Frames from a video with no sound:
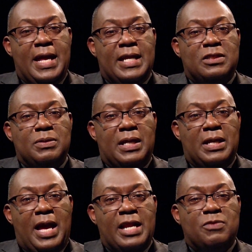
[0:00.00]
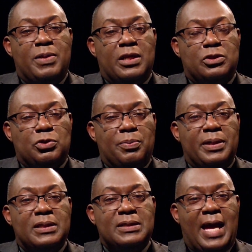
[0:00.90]
It has been a
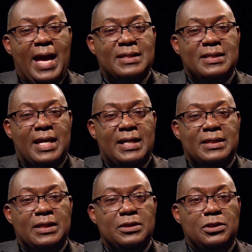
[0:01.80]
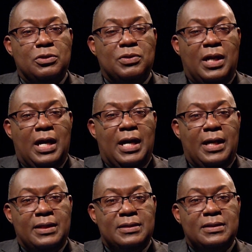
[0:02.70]
tremendous asset to
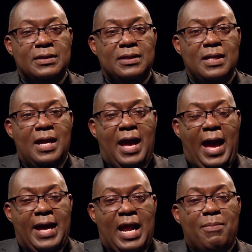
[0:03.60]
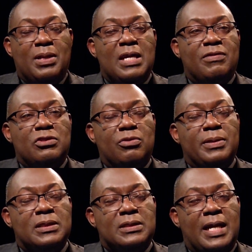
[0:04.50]
us, and I believe a
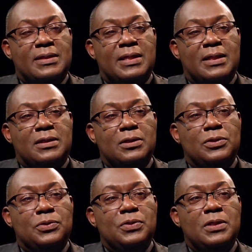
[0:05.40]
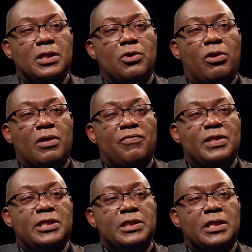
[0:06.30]
tremendous asset to the Northern
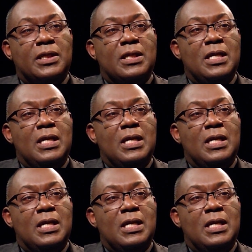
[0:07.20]
Virginia